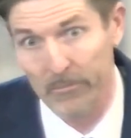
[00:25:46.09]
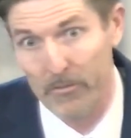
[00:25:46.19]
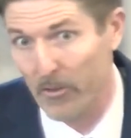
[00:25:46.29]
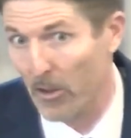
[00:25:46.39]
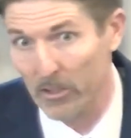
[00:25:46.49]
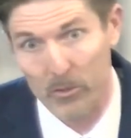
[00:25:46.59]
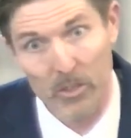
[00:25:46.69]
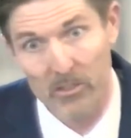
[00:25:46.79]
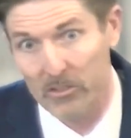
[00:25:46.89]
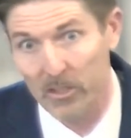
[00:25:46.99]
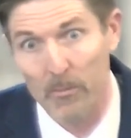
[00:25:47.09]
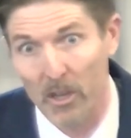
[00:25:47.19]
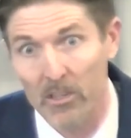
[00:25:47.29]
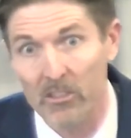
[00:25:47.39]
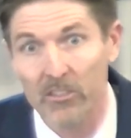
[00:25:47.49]
a fallen creature who's come
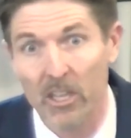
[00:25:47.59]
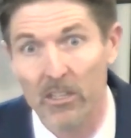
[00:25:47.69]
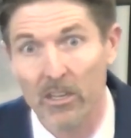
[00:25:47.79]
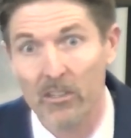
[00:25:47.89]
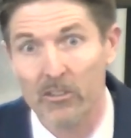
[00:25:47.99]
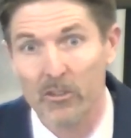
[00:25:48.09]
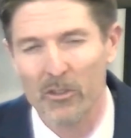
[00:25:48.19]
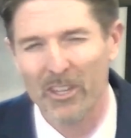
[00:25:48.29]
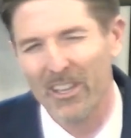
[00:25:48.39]
to understand God's truth.